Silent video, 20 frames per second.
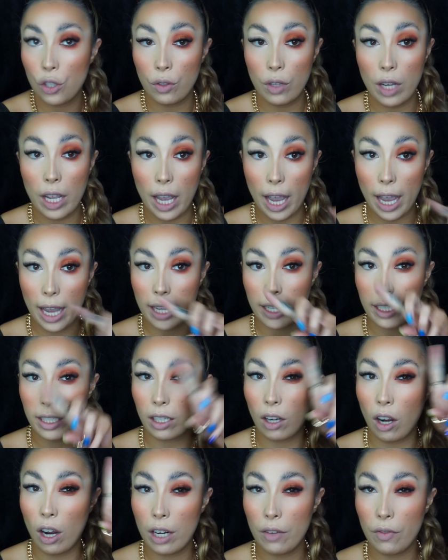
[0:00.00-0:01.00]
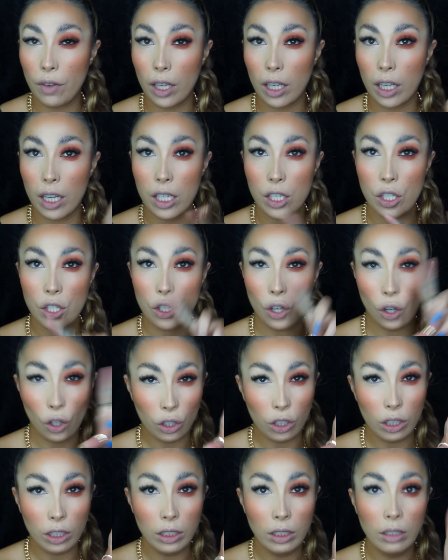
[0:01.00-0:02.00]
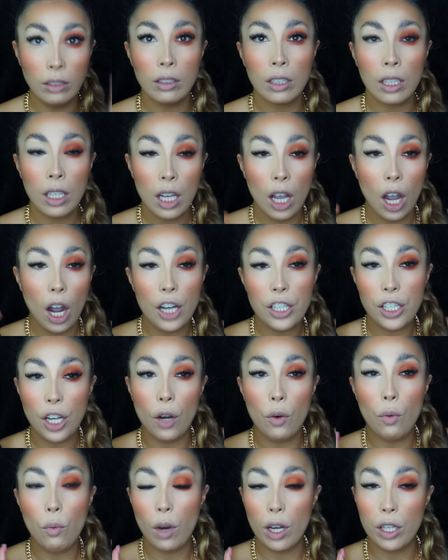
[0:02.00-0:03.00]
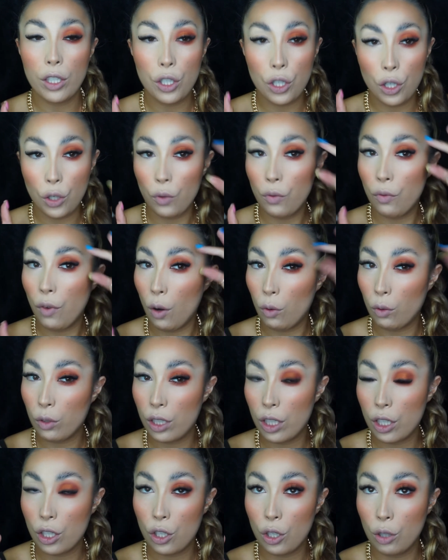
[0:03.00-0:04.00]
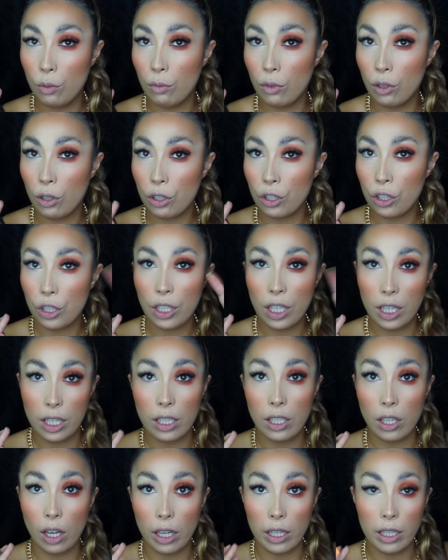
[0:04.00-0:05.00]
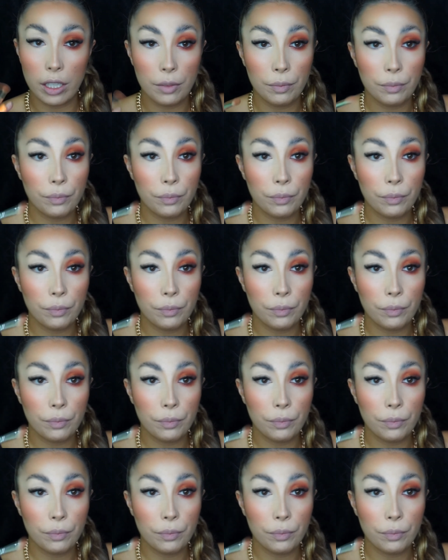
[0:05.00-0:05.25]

as a kind of like a circle. I don't want to focus it too much to the side.